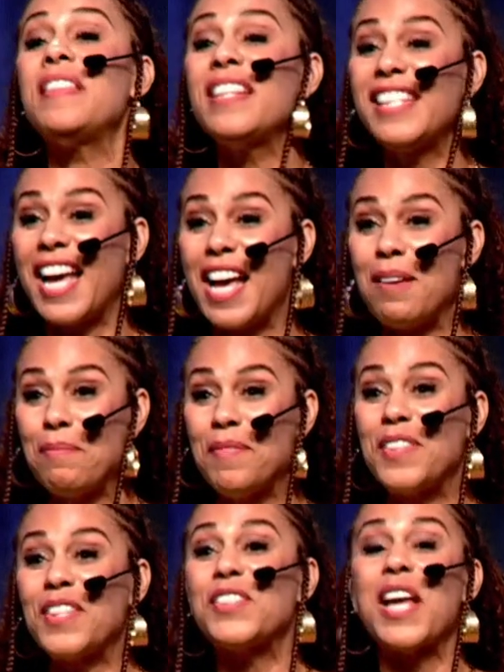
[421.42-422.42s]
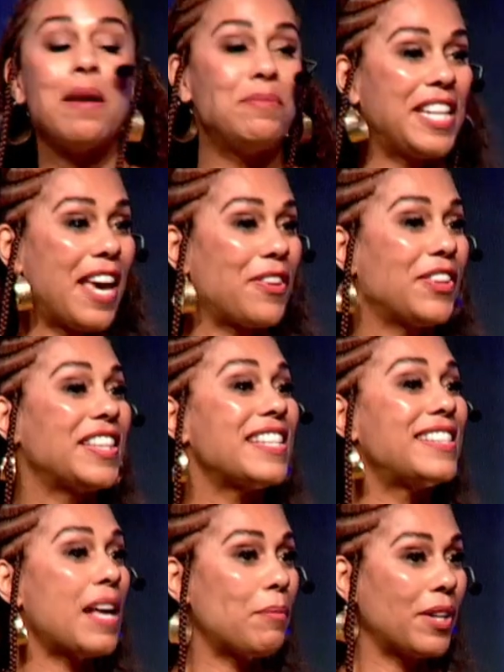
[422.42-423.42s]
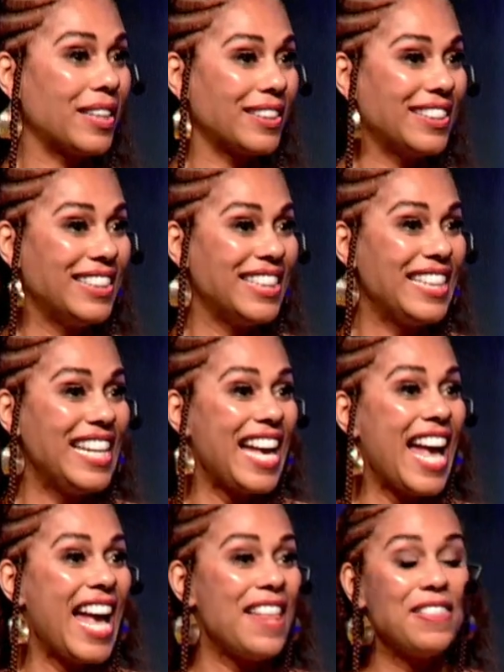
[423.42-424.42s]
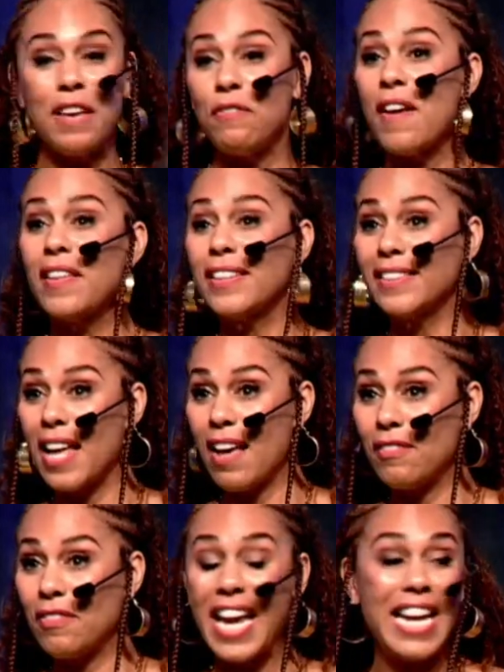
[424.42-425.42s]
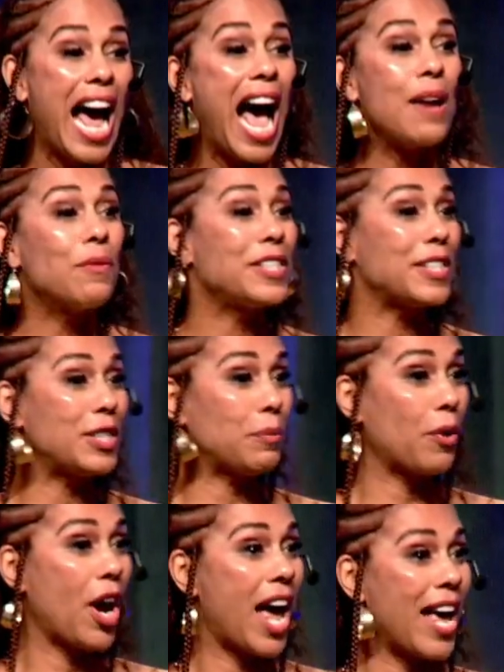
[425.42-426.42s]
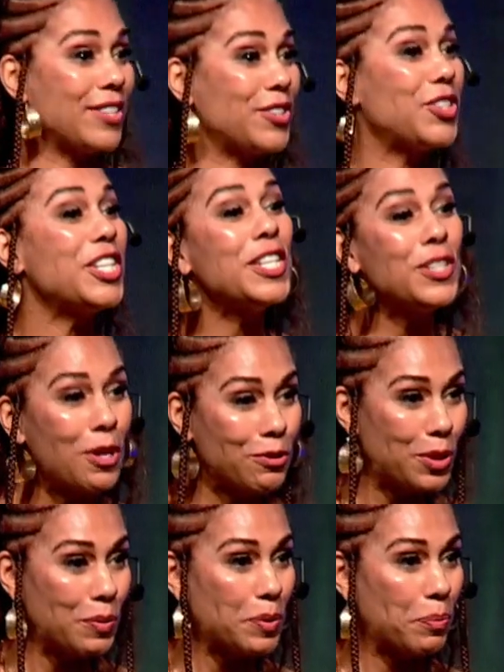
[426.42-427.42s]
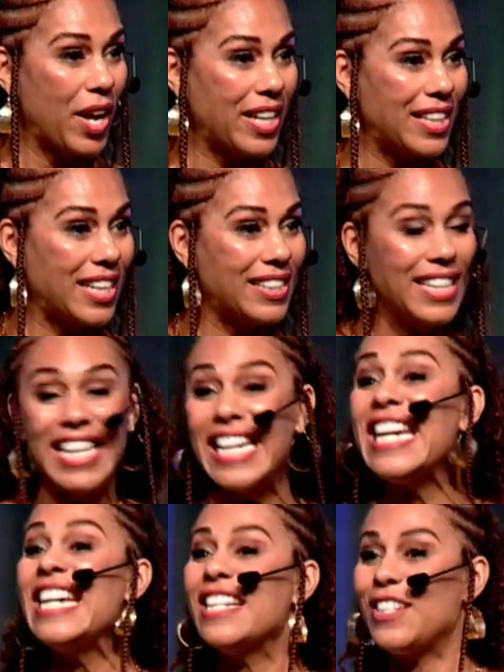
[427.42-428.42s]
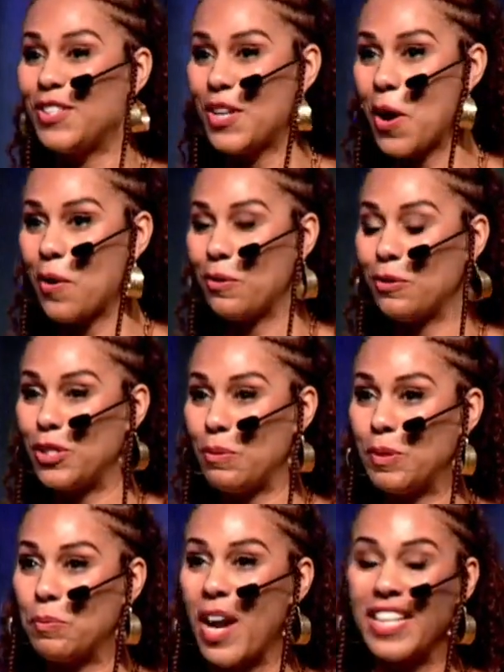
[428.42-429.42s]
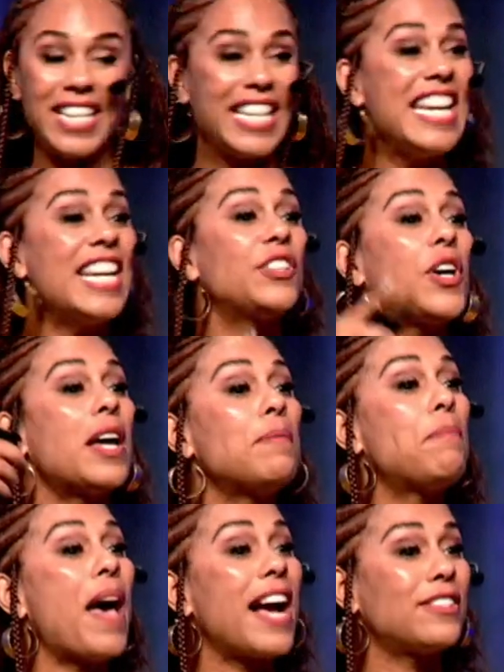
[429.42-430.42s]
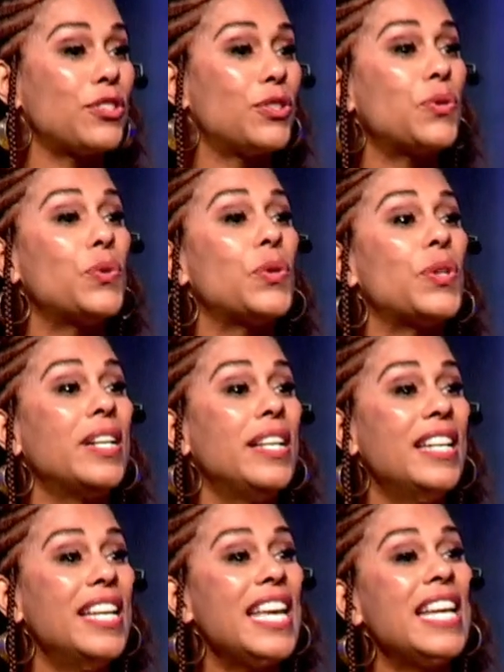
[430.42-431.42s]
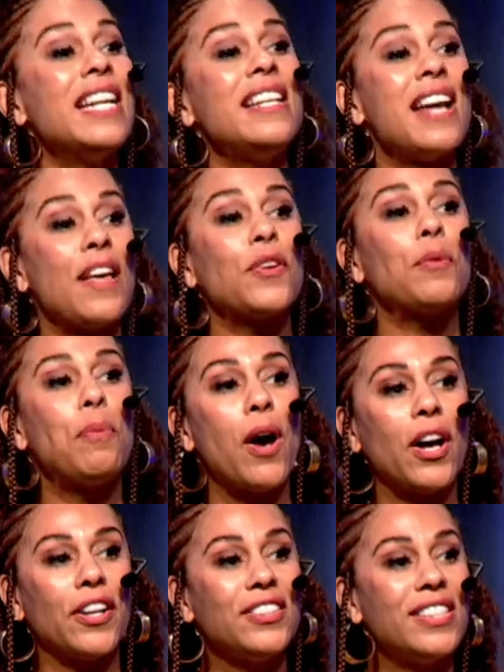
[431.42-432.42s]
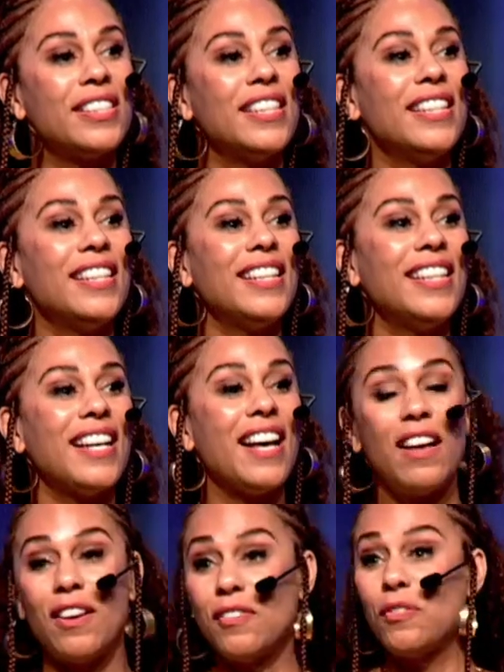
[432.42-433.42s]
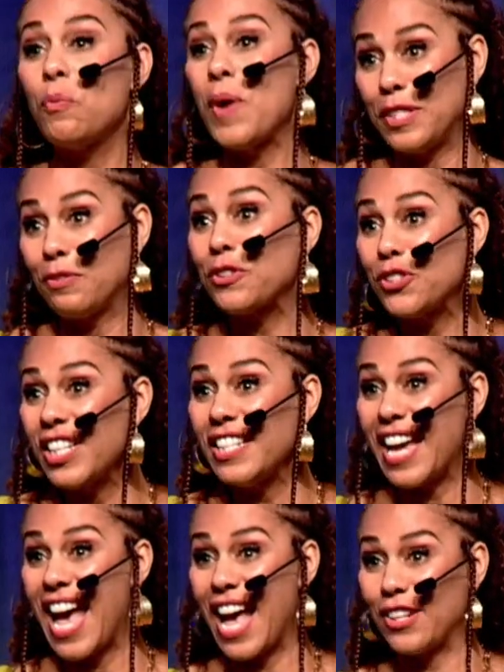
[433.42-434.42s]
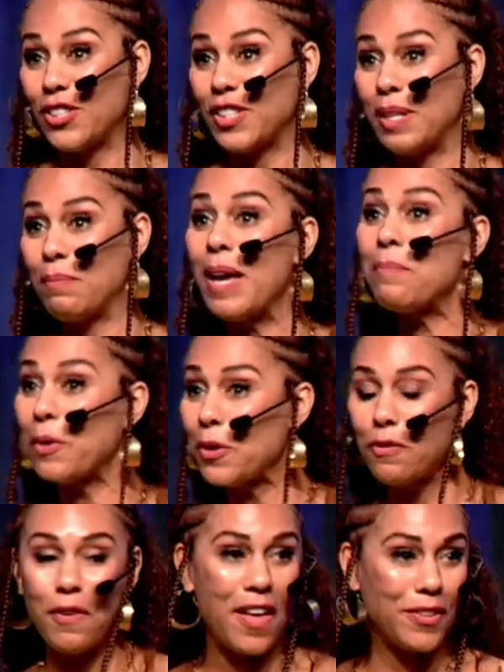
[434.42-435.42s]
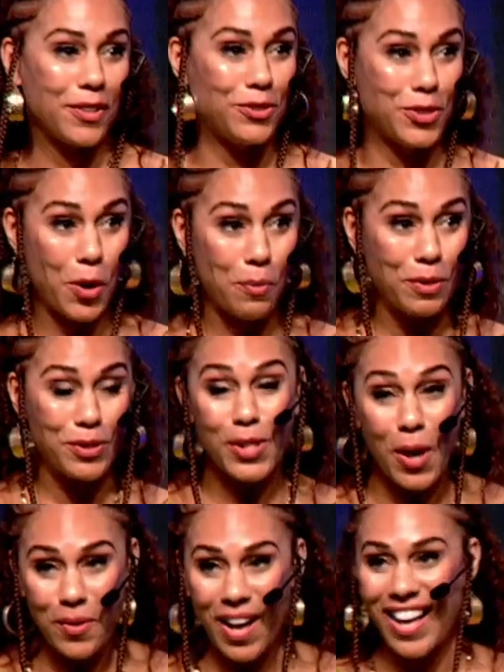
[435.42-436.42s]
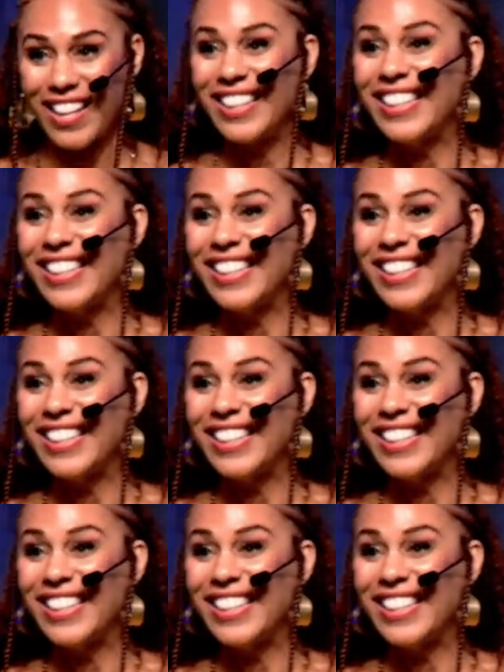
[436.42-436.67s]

their time together in the summer, and they fell in love, and I was a surprise. She didn't know she was pregnant. He didn't know she was pregnant. He had gone back to school in another part of West Virginia, actually. My birth father, Joe Pessoa,